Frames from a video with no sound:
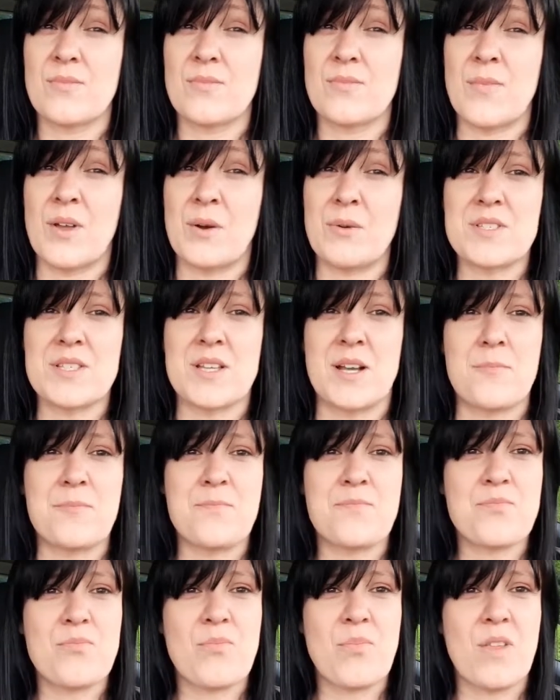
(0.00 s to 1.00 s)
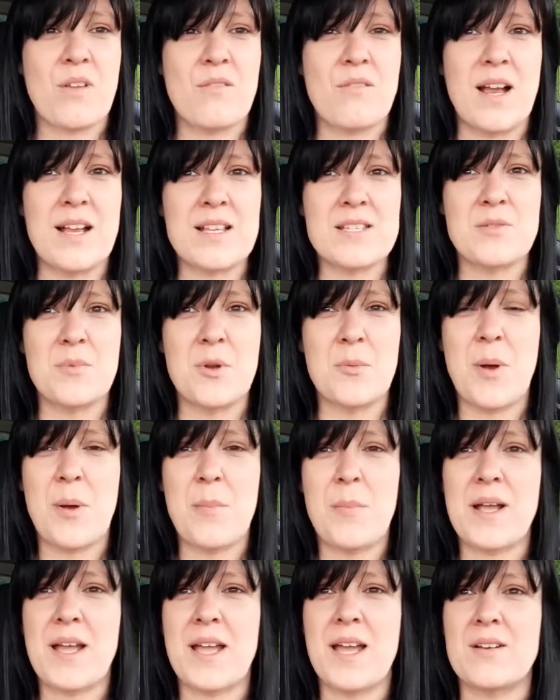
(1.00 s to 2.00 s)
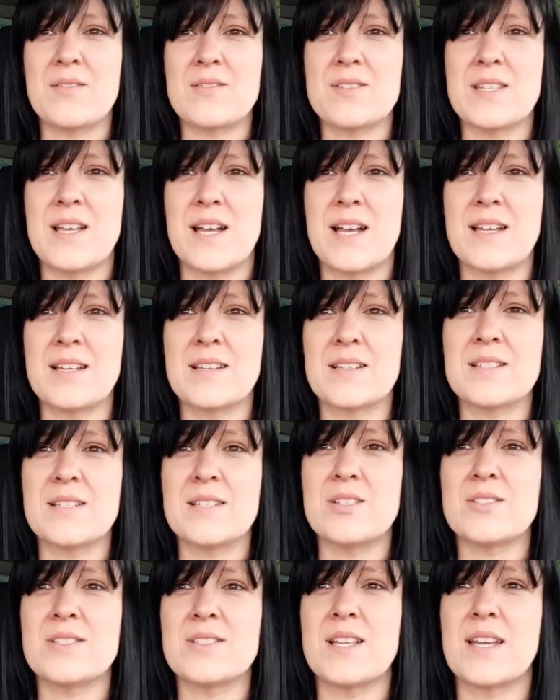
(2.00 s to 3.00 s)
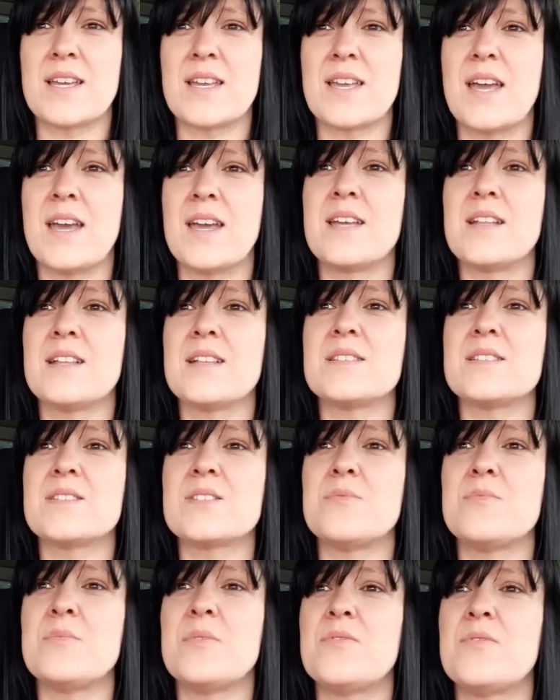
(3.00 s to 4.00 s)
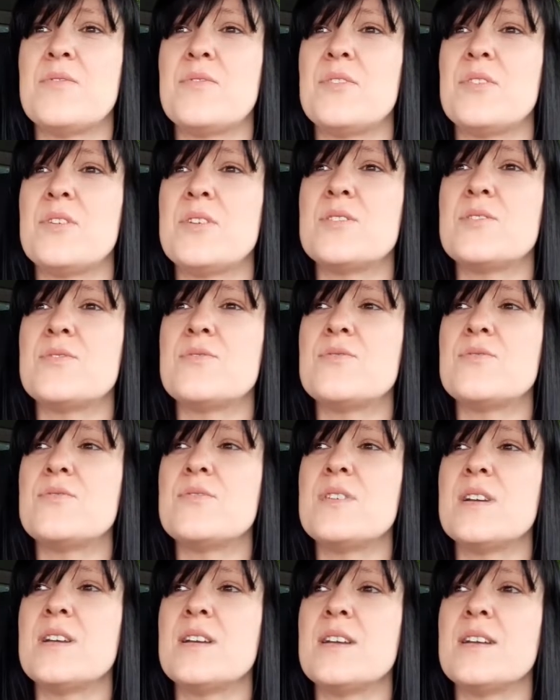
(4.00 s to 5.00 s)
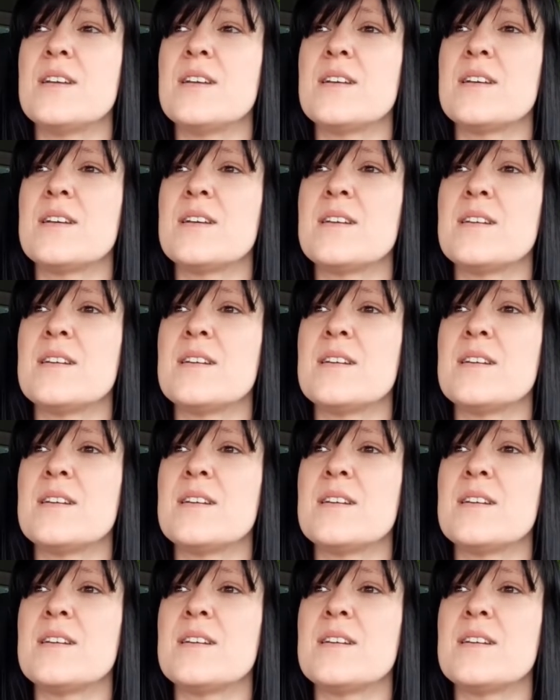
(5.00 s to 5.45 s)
No, it's gone. Right, so I'm going to pop back outside because it looks like Kayla's coming for a drink.